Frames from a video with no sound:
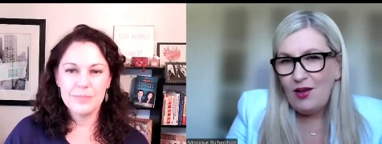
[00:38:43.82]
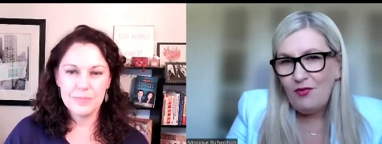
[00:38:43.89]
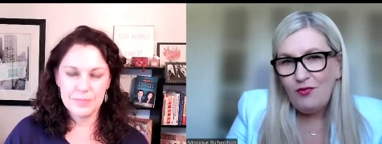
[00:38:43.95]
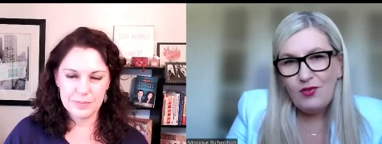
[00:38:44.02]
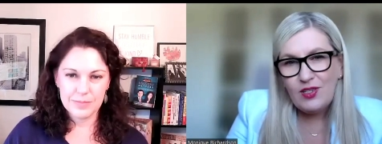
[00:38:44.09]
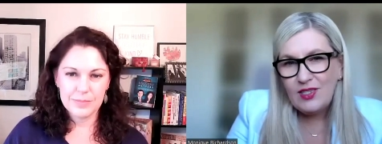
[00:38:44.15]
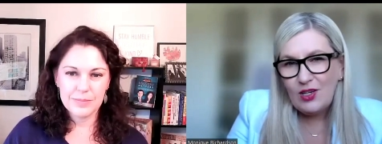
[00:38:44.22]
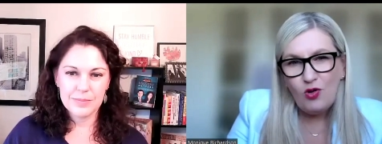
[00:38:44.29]
Speaker 1: every
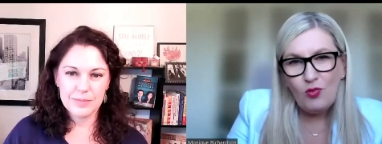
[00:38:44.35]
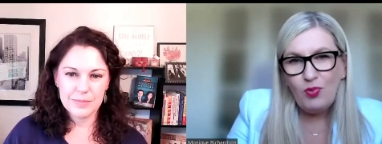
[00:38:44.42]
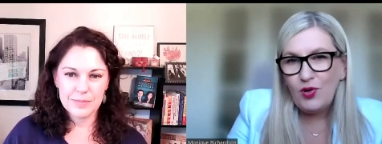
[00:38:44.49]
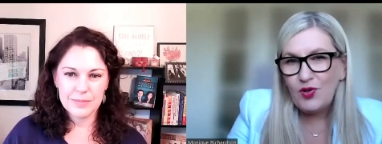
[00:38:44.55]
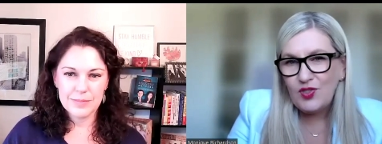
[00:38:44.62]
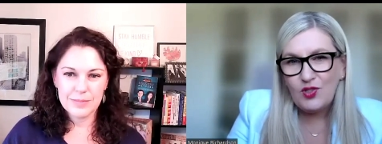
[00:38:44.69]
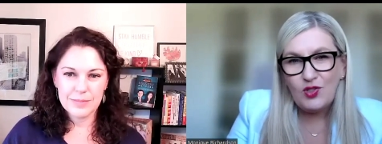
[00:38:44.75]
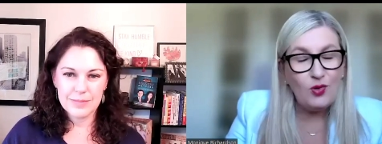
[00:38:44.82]
single
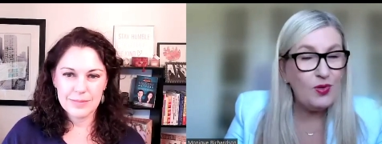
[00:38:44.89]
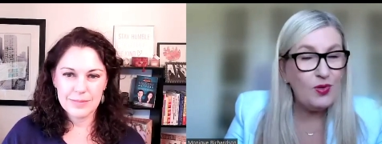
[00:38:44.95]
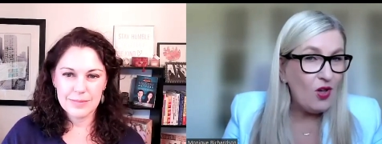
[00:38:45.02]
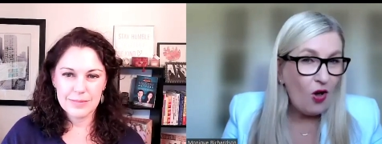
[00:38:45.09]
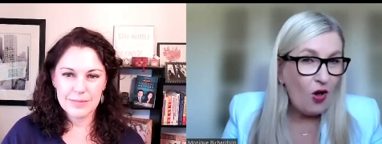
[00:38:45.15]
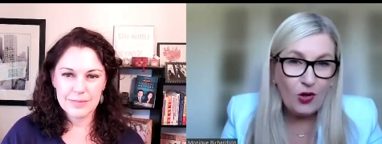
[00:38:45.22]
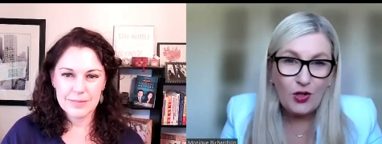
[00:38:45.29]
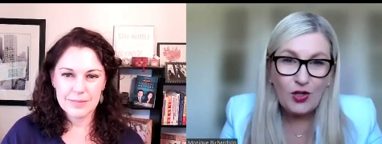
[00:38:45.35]
person who is
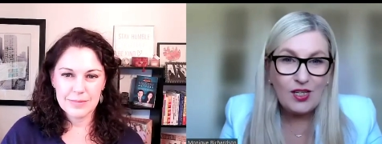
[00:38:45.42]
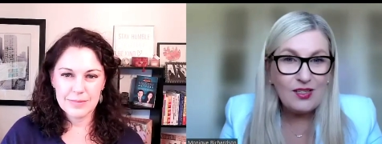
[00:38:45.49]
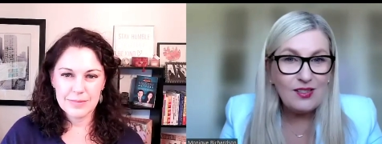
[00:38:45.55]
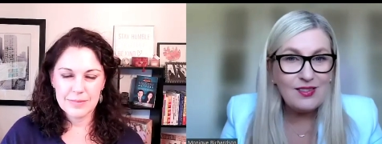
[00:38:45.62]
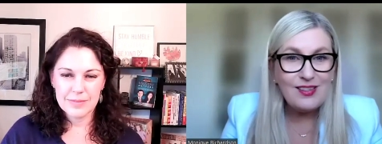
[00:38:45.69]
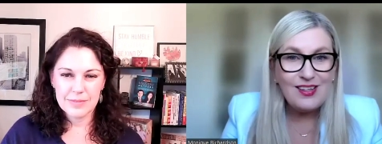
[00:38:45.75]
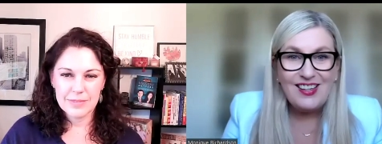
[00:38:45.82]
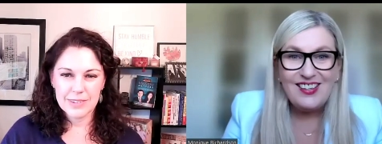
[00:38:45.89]
on this,
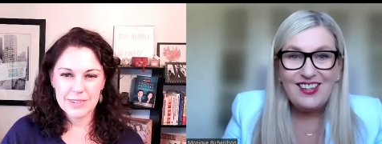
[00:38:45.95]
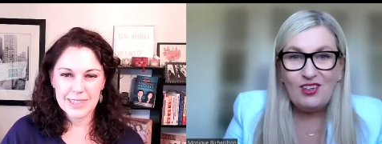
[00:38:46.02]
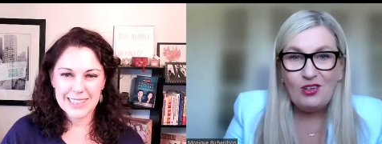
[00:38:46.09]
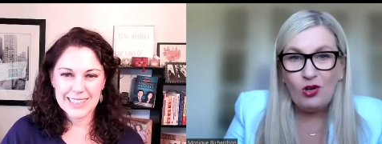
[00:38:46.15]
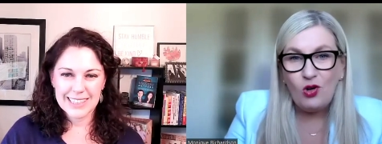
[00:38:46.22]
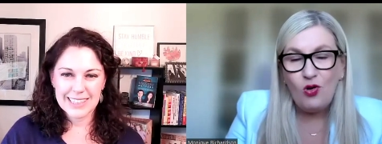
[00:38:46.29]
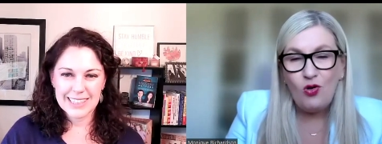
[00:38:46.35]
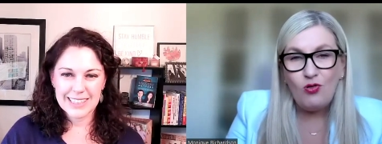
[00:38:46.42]
you know,
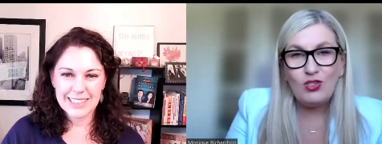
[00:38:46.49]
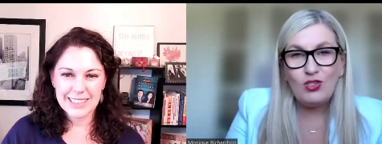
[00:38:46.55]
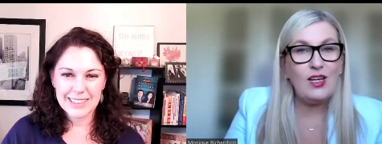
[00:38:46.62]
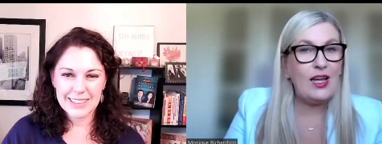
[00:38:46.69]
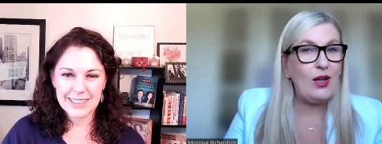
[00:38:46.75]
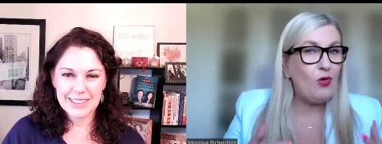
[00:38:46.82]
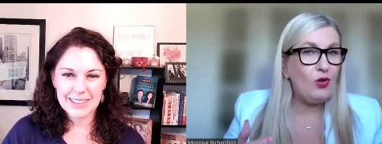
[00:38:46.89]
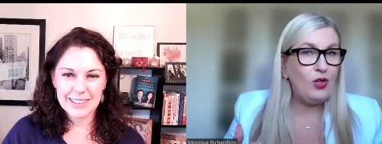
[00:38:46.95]
call today
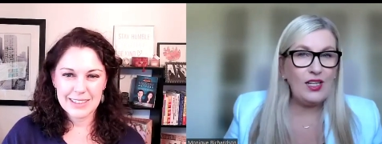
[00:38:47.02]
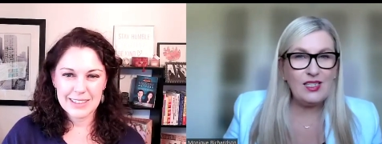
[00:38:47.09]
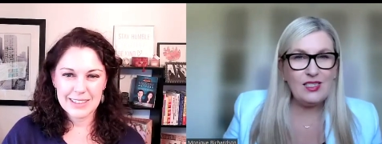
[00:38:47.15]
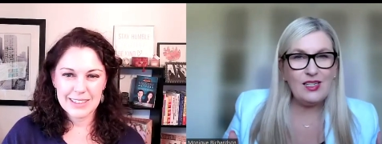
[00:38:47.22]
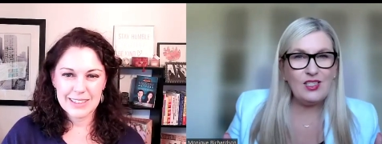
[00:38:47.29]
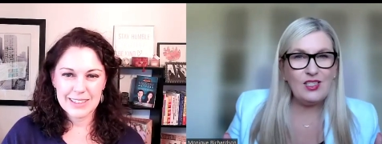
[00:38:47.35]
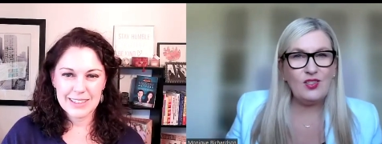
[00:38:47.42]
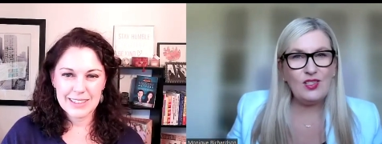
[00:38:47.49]
or listening
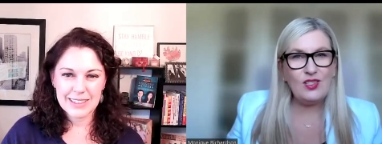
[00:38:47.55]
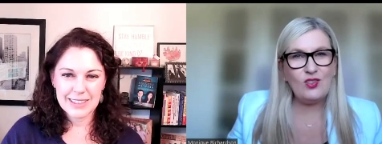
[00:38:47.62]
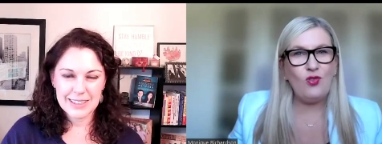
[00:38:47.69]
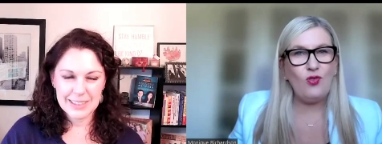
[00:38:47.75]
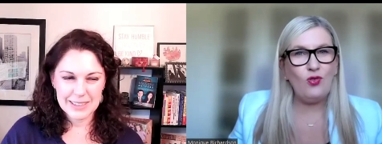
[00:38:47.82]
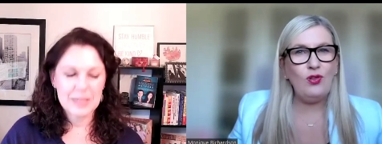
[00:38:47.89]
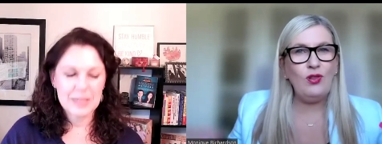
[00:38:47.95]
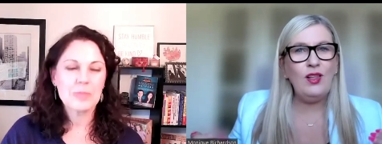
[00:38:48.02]
to this
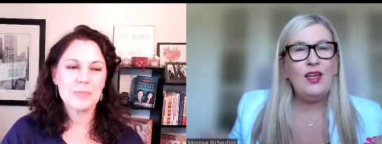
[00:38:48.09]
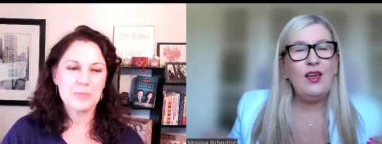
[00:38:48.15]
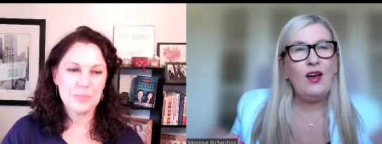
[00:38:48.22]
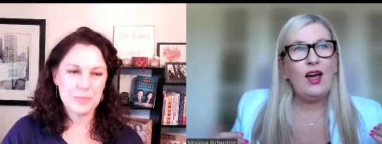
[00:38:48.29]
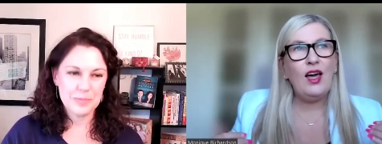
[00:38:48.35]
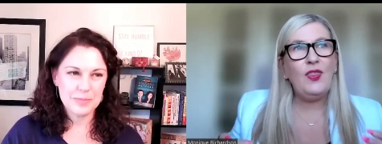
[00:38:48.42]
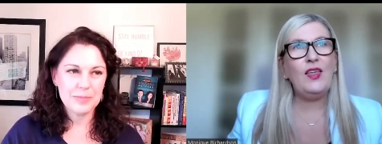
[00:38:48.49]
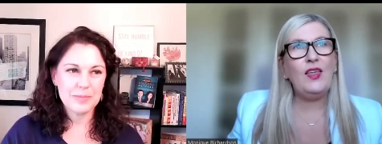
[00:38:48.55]
call, I
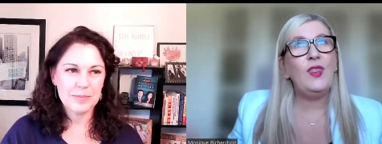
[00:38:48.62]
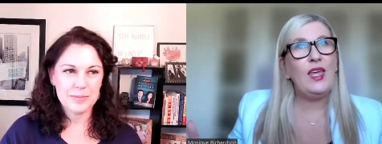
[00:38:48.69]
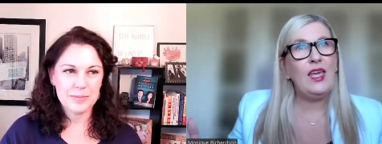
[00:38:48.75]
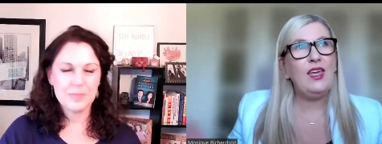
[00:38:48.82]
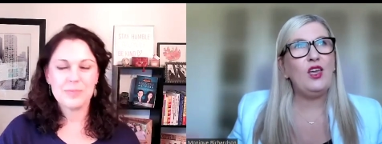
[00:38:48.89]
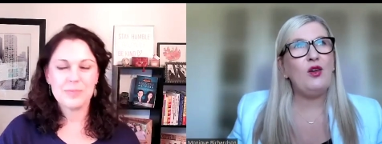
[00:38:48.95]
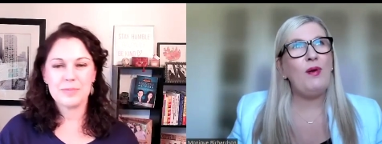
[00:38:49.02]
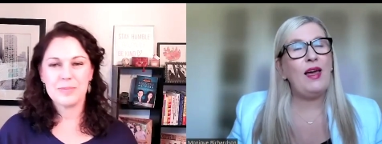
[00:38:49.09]
think
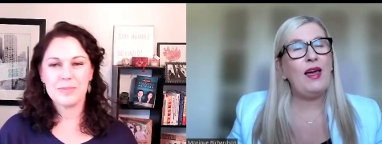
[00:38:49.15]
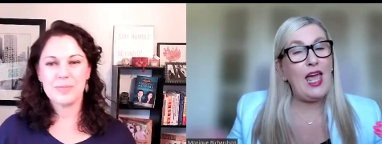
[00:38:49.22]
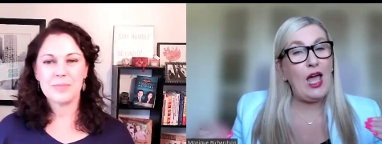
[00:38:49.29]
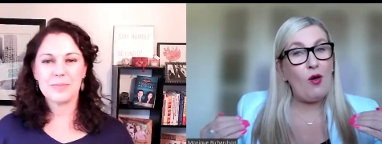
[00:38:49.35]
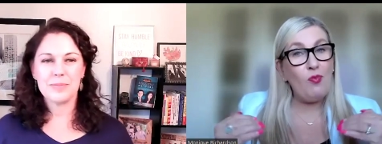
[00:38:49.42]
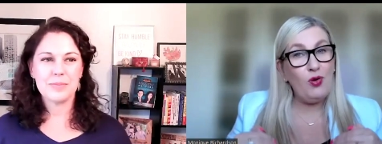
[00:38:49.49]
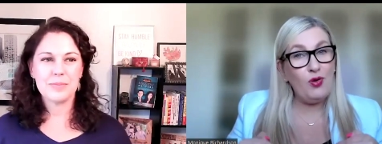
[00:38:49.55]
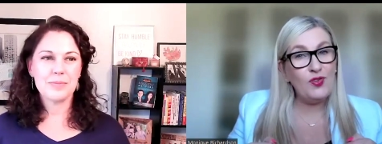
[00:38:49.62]
thinking about our
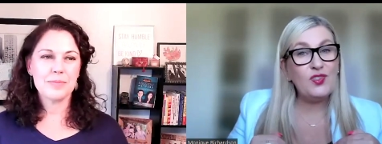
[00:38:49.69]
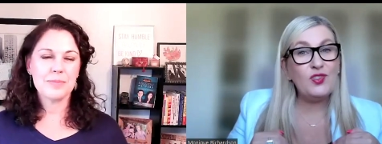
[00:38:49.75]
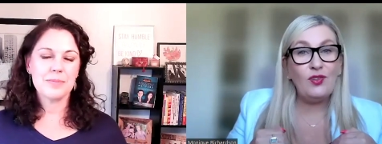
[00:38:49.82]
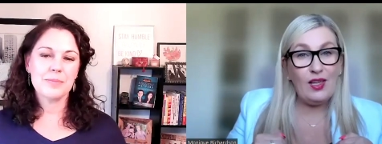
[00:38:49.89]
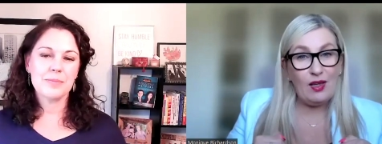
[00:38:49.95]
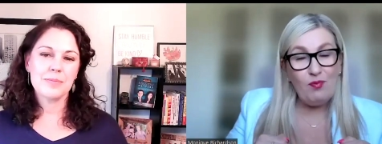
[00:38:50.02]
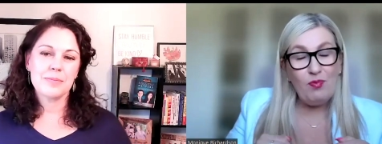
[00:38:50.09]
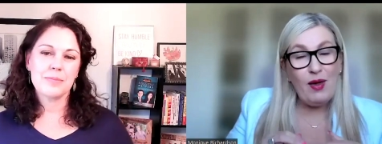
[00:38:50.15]
personal
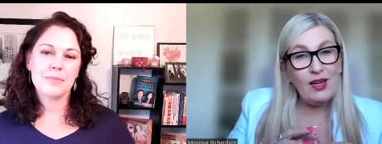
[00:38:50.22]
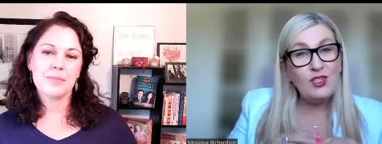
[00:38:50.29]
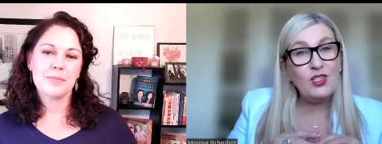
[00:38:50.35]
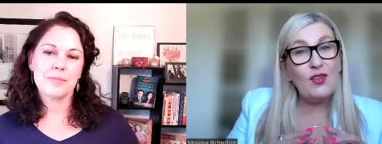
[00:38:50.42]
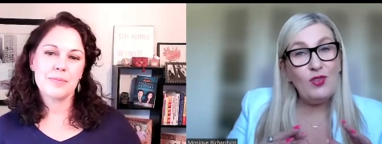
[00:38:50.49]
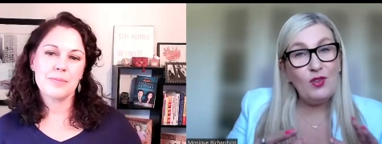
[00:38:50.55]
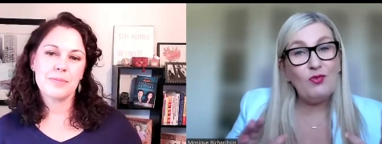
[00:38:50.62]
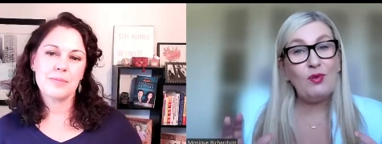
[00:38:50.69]
impact and
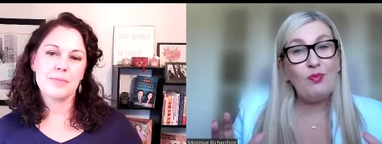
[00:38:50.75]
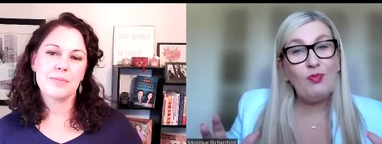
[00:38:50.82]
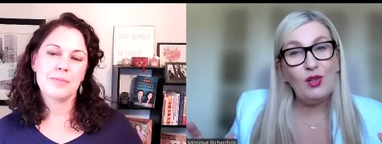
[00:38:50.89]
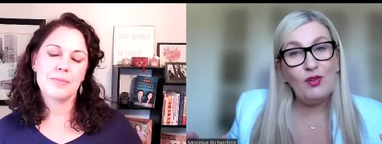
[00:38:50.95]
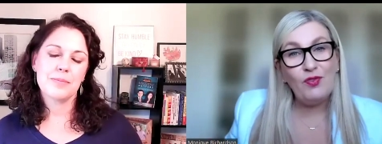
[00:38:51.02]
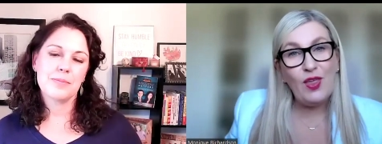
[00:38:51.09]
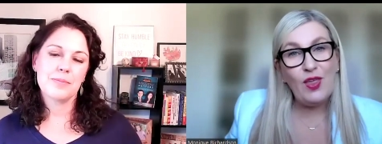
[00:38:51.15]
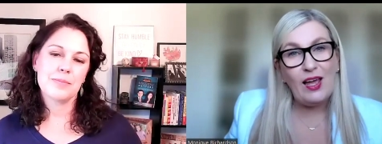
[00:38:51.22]
the ripple of that.